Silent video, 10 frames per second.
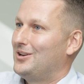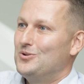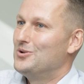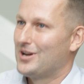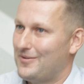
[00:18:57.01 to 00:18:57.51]

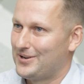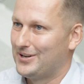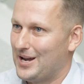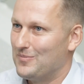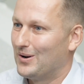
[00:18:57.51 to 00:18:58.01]
you don't have
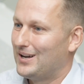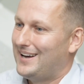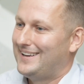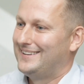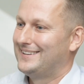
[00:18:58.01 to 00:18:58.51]
a cable,
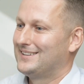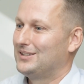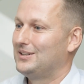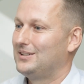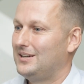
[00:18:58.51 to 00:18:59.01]
and
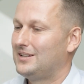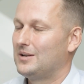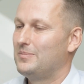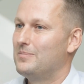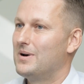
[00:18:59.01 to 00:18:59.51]
it
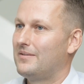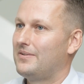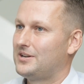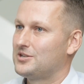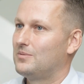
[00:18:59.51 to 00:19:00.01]
can be
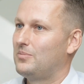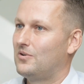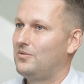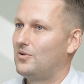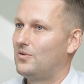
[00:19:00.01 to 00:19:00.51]
beneficial
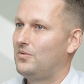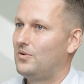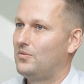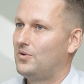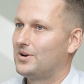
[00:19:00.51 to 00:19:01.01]

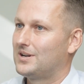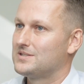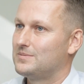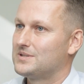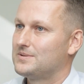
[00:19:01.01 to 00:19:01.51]
for the
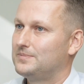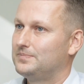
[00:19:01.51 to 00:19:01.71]
customers.